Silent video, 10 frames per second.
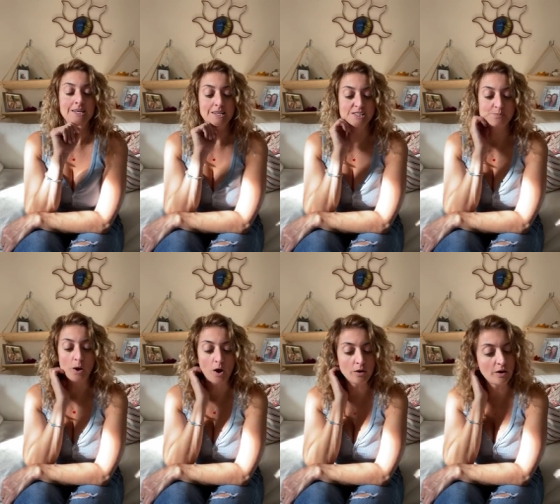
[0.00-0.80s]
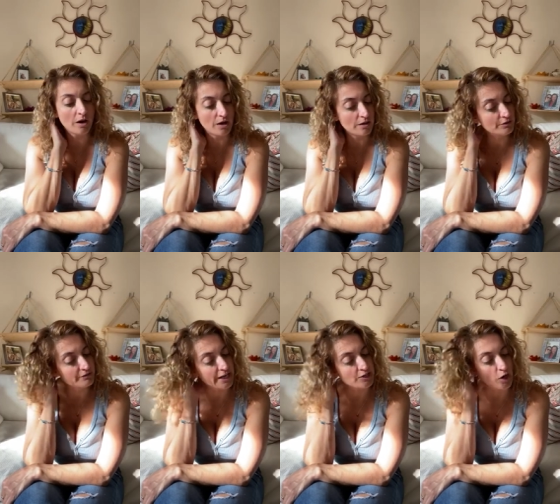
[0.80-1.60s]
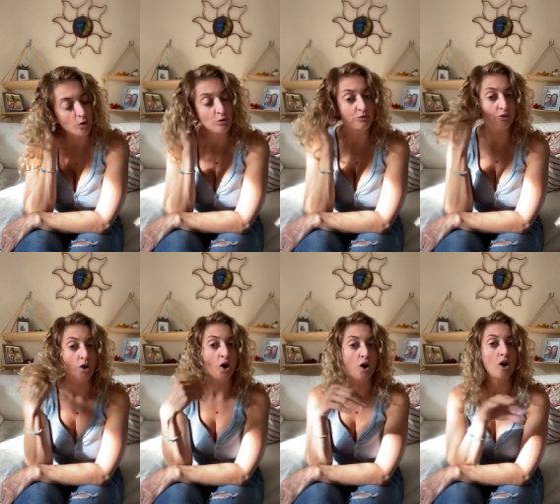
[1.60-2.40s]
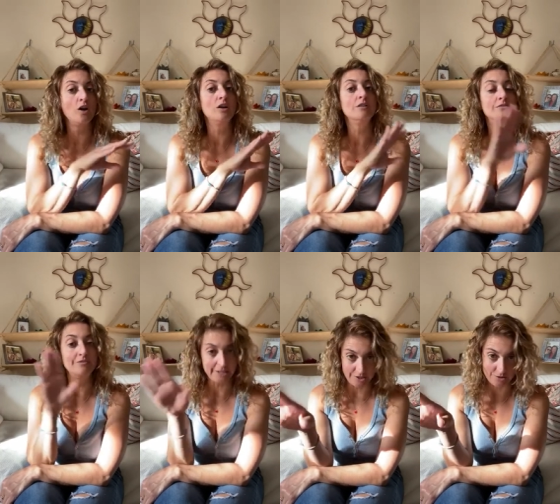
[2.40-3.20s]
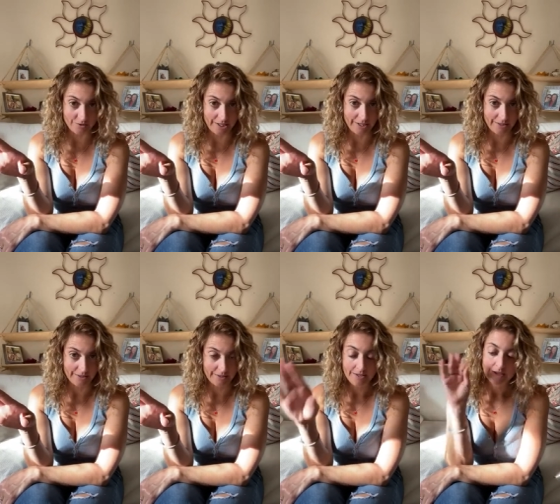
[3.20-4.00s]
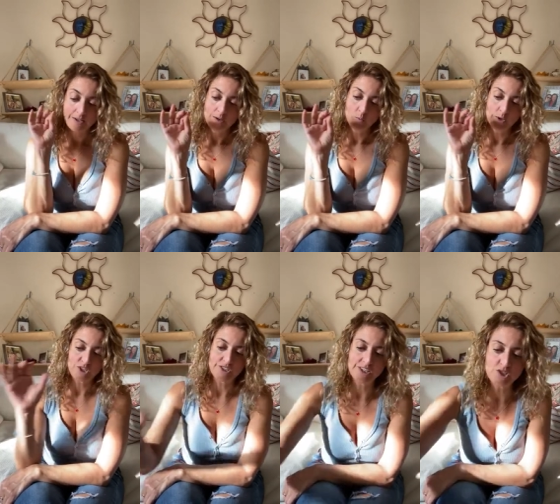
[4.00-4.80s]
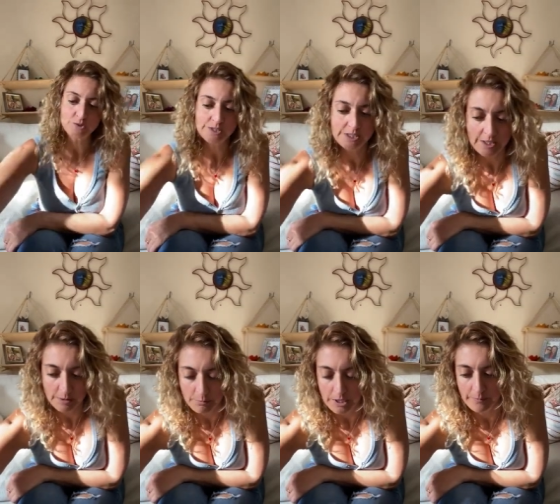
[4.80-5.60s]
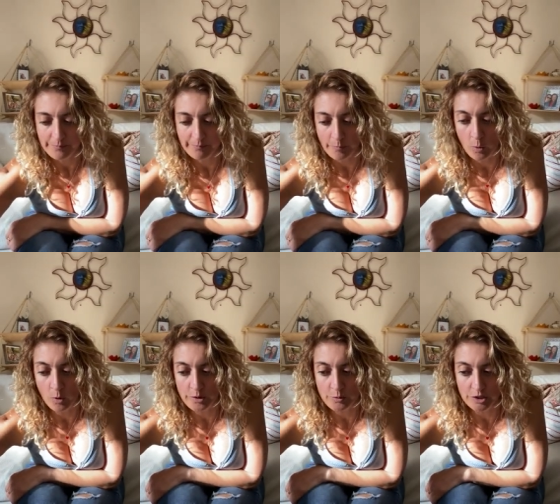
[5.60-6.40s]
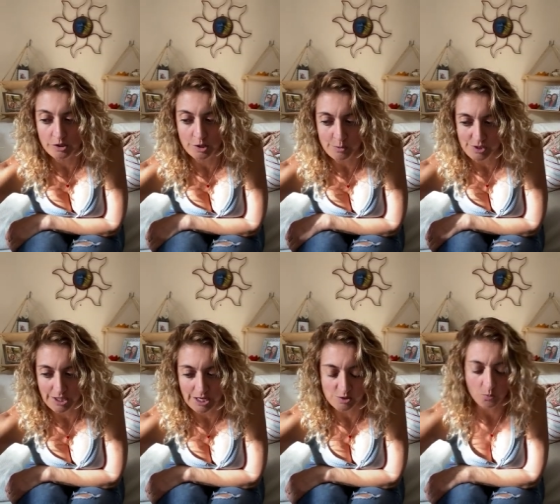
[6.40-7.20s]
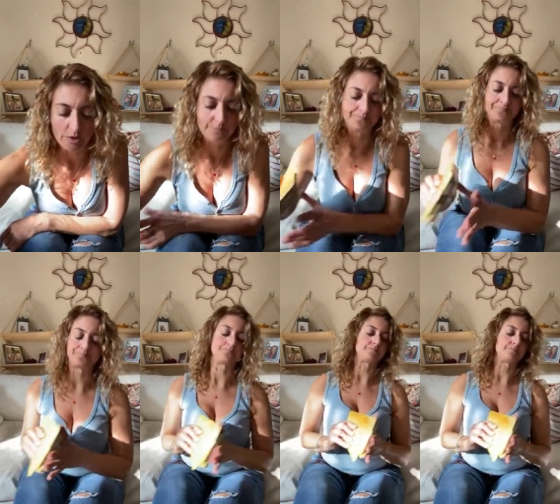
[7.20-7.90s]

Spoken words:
It is part of an overall victory, which is interesting, but, or you can use it as one.